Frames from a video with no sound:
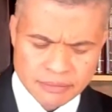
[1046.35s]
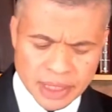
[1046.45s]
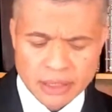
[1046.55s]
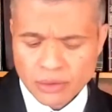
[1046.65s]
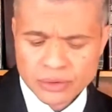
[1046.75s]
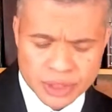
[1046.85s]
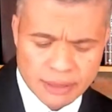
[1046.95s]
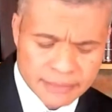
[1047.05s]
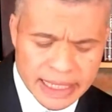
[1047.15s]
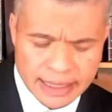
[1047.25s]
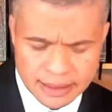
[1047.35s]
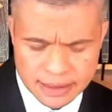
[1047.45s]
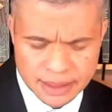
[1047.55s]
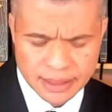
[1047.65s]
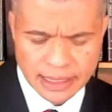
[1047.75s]
But it also
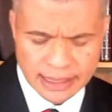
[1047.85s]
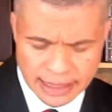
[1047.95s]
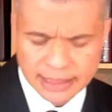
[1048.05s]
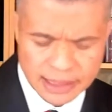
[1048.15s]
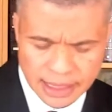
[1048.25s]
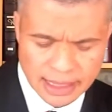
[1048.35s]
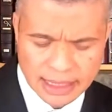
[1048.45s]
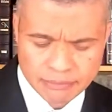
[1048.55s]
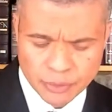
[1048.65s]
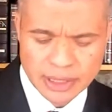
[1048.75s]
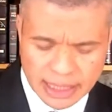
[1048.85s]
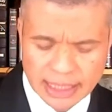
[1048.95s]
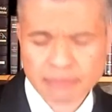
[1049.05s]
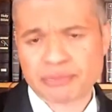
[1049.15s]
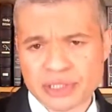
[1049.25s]
means that
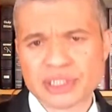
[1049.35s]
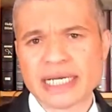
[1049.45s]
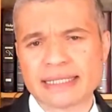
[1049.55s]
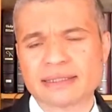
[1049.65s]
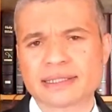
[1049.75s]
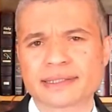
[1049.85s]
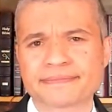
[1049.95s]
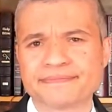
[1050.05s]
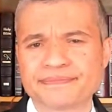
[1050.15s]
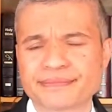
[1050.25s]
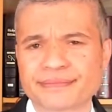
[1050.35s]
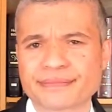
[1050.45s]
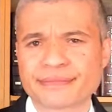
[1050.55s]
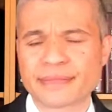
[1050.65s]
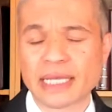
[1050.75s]
99.9%
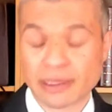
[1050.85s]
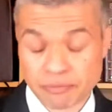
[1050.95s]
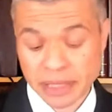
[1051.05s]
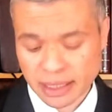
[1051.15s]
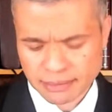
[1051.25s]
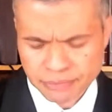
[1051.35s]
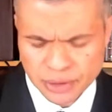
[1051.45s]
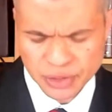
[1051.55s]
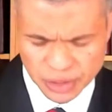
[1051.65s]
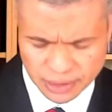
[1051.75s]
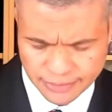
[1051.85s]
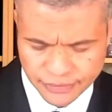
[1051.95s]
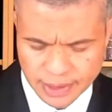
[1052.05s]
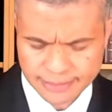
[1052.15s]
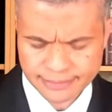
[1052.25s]
have been
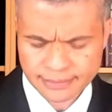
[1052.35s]
preserved.